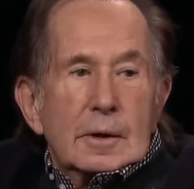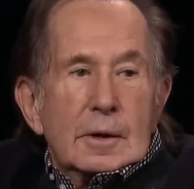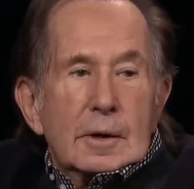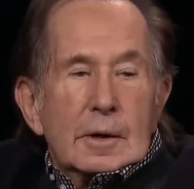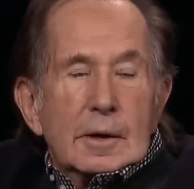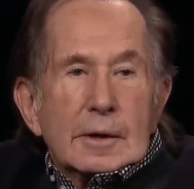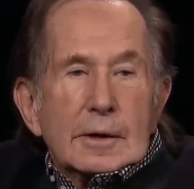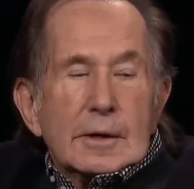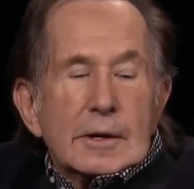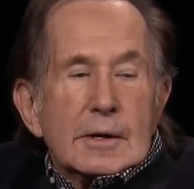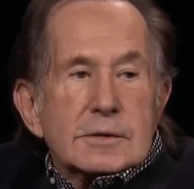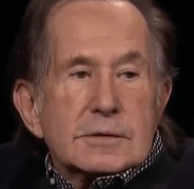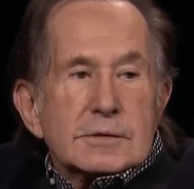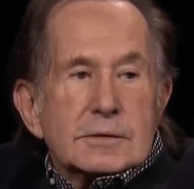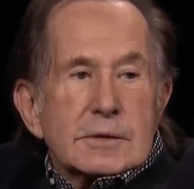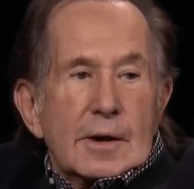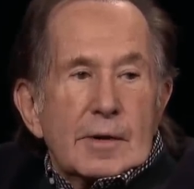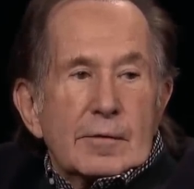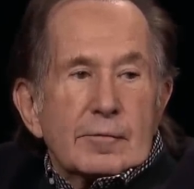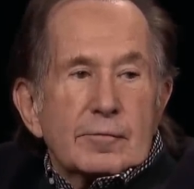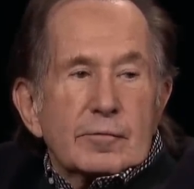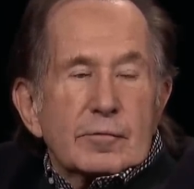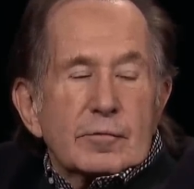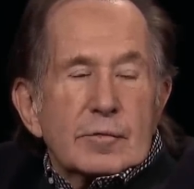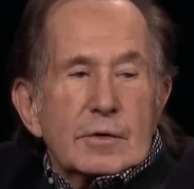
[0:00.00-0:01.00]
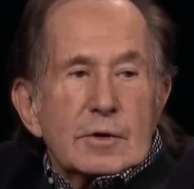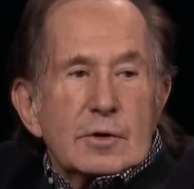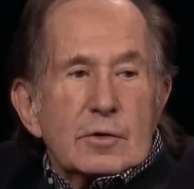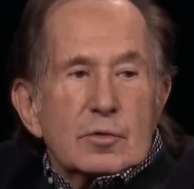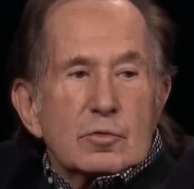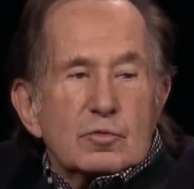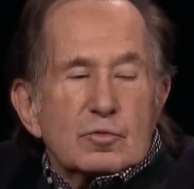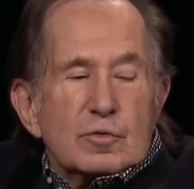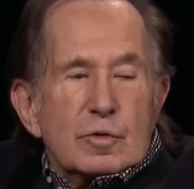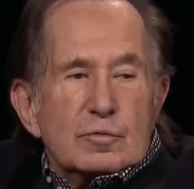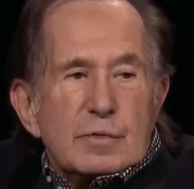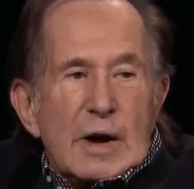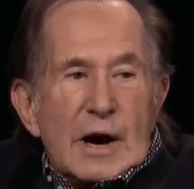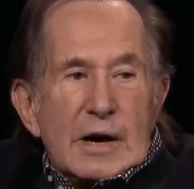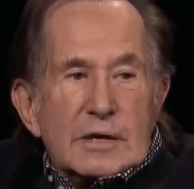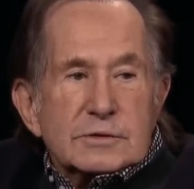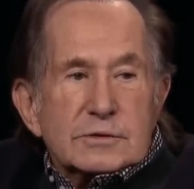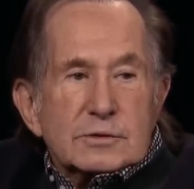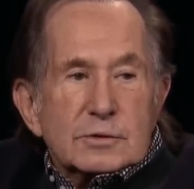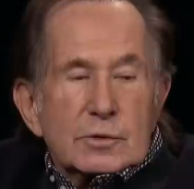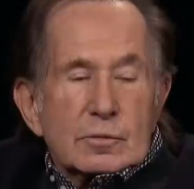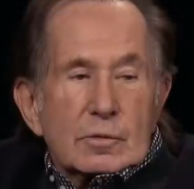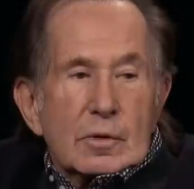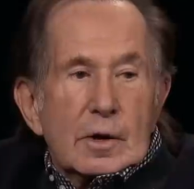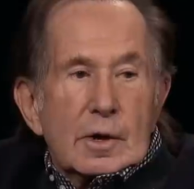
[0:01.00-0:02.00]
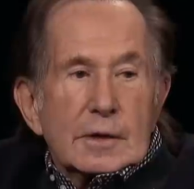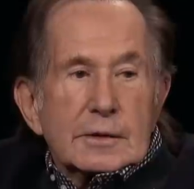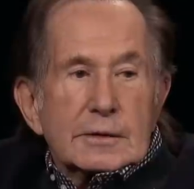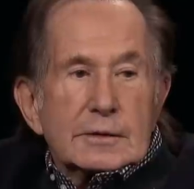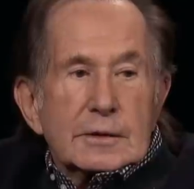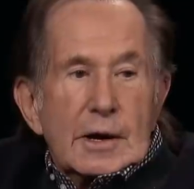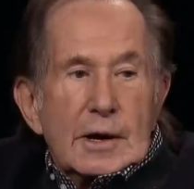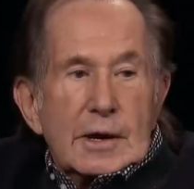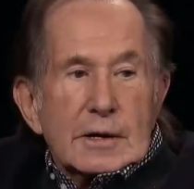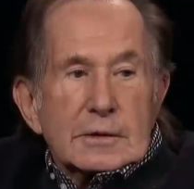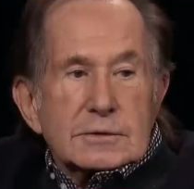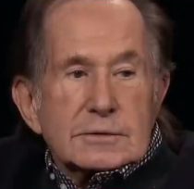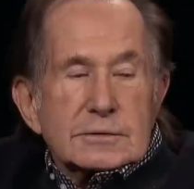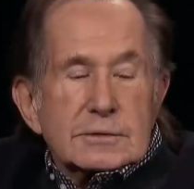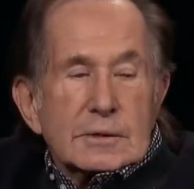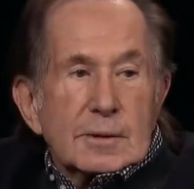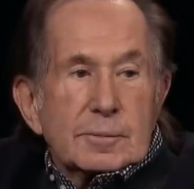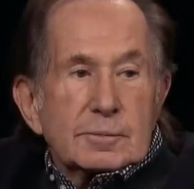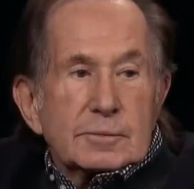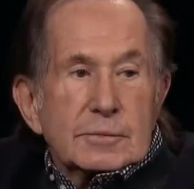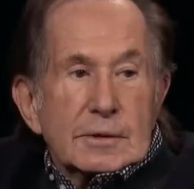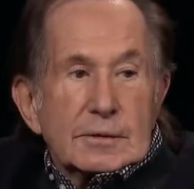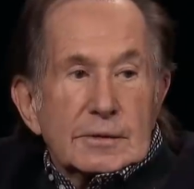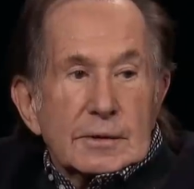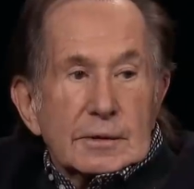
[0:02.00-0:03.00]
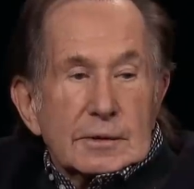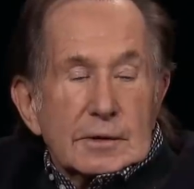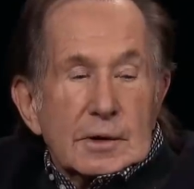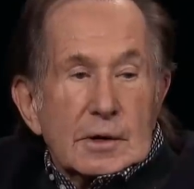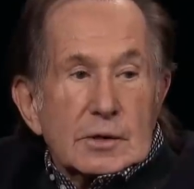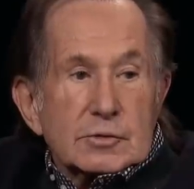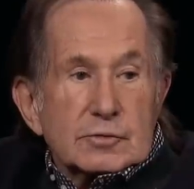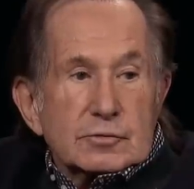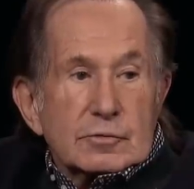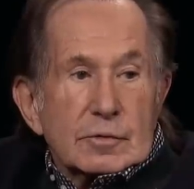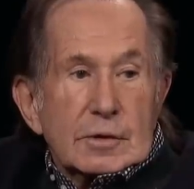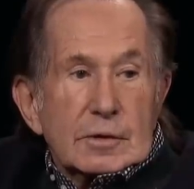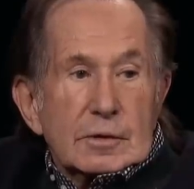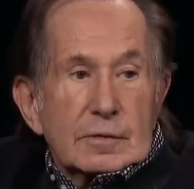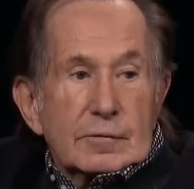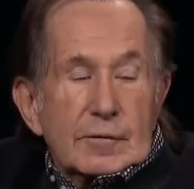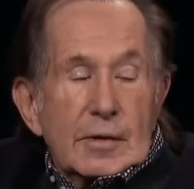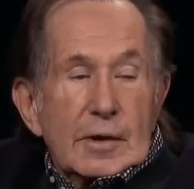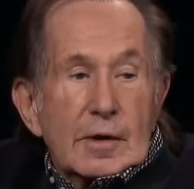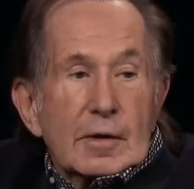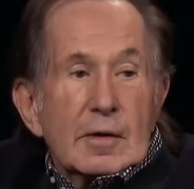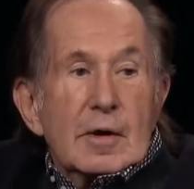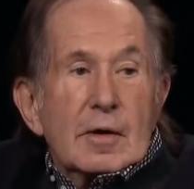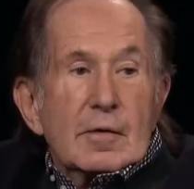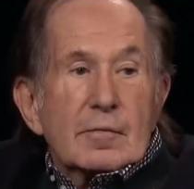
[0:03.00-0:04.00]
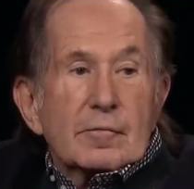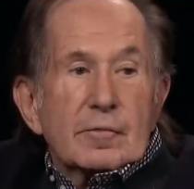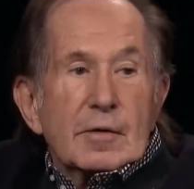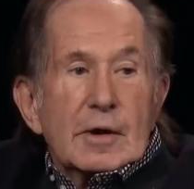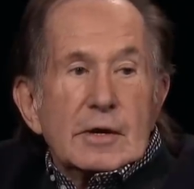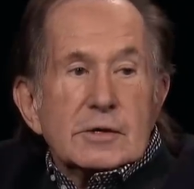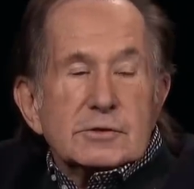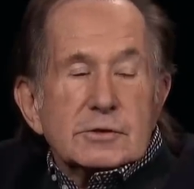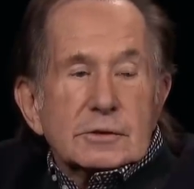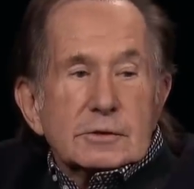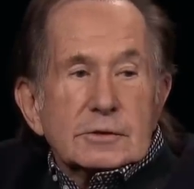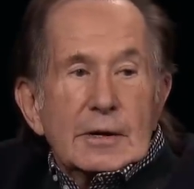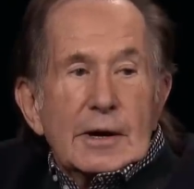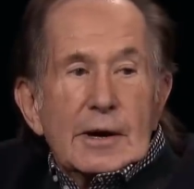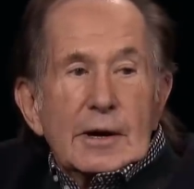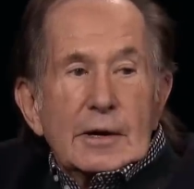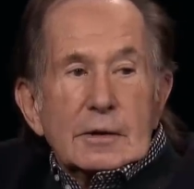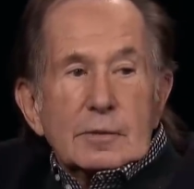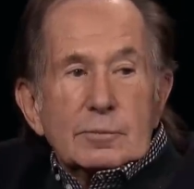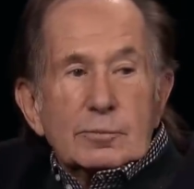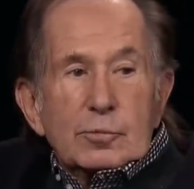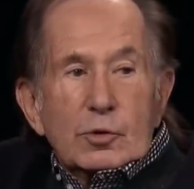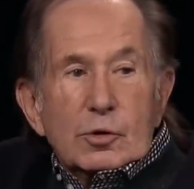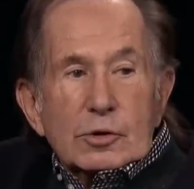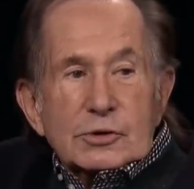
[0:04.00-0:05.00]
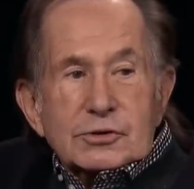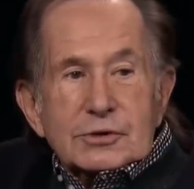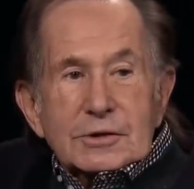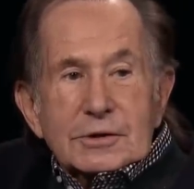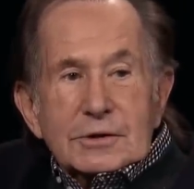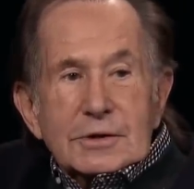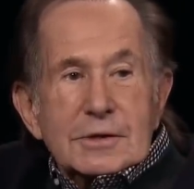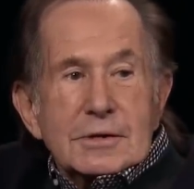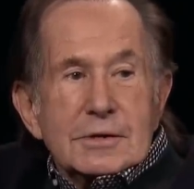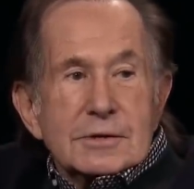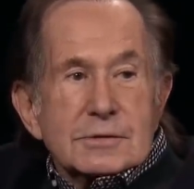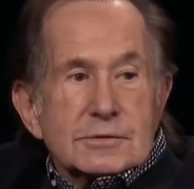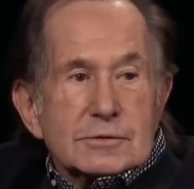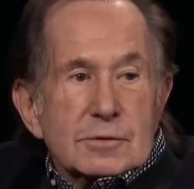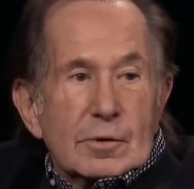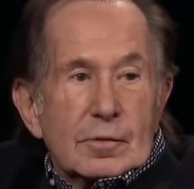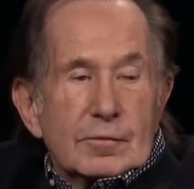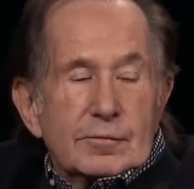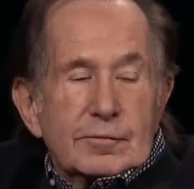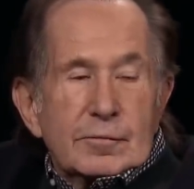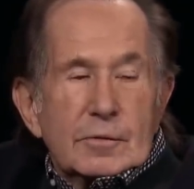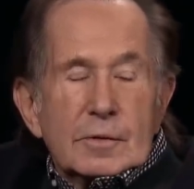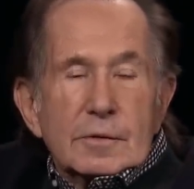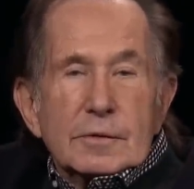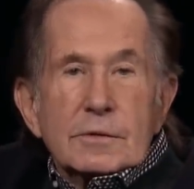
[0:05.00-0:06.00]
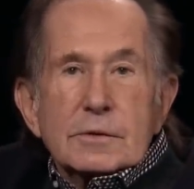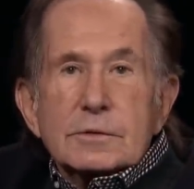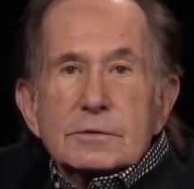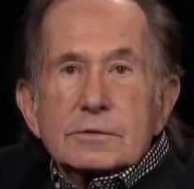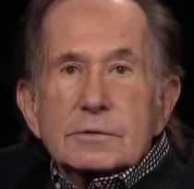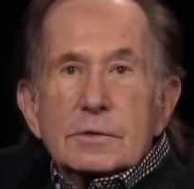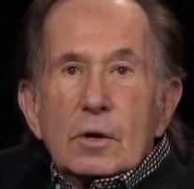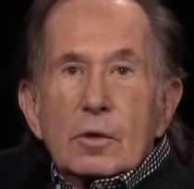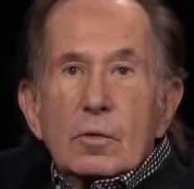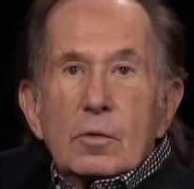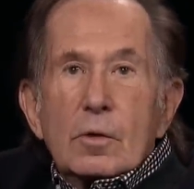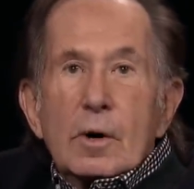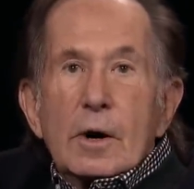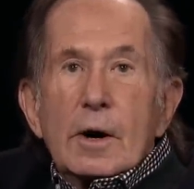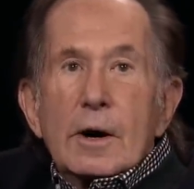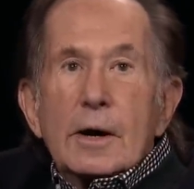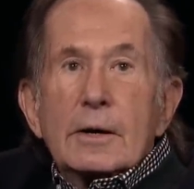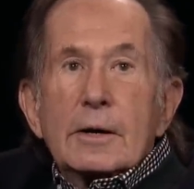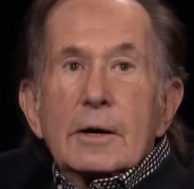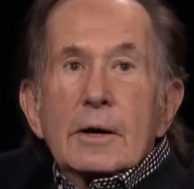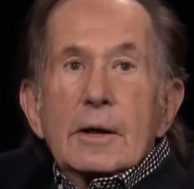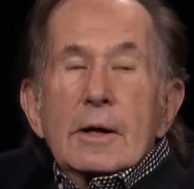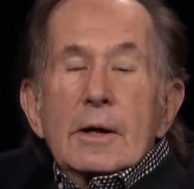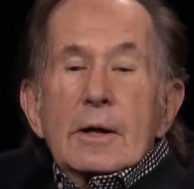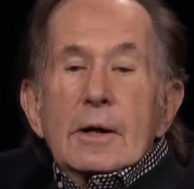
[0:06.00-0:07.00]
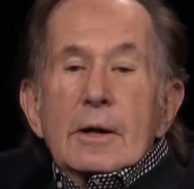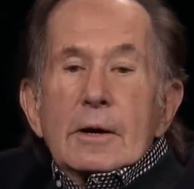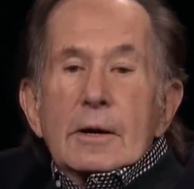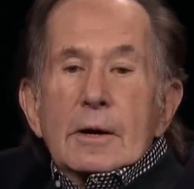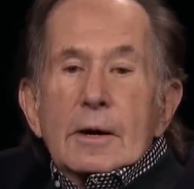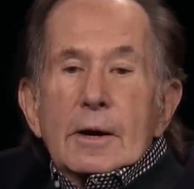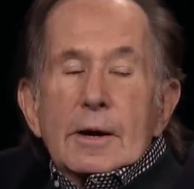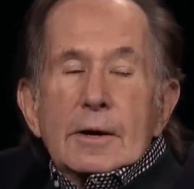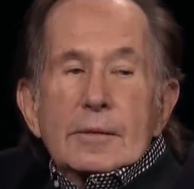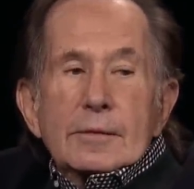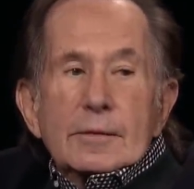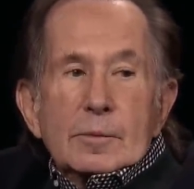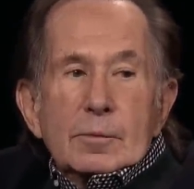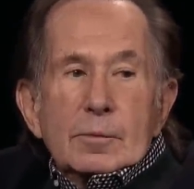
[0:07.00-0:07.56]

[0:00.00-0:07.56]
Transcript: against every restaurant concept in the country of French, Italian, Portuguese, so forth and so on. And the